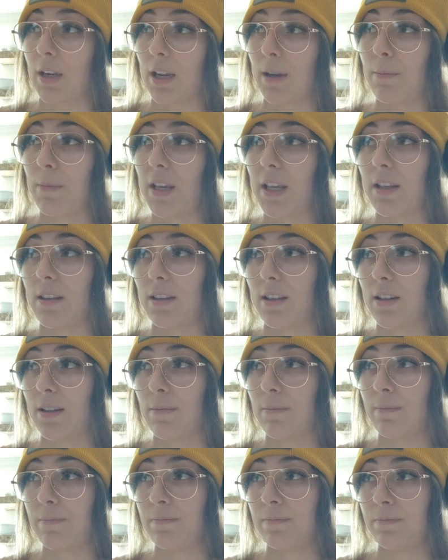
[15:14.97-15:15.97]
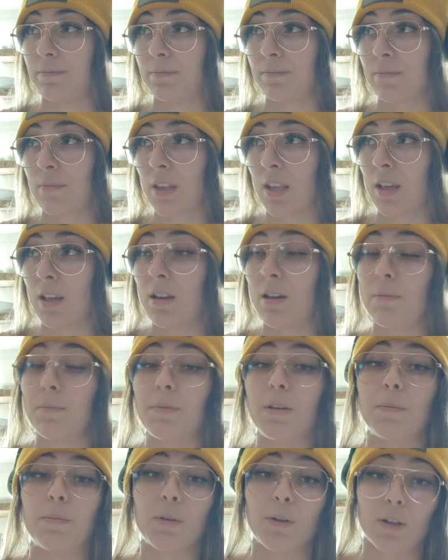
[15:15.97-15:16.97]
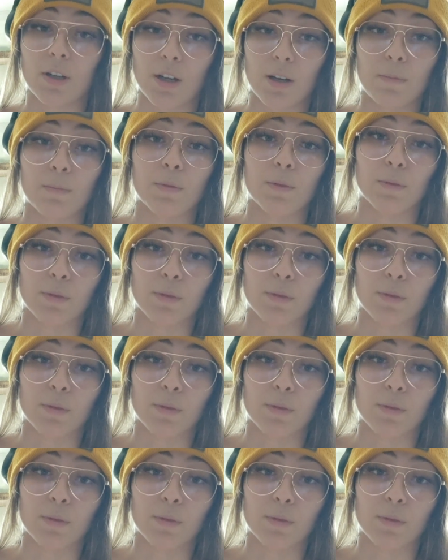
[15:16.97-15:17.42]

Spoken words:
when I make them, people come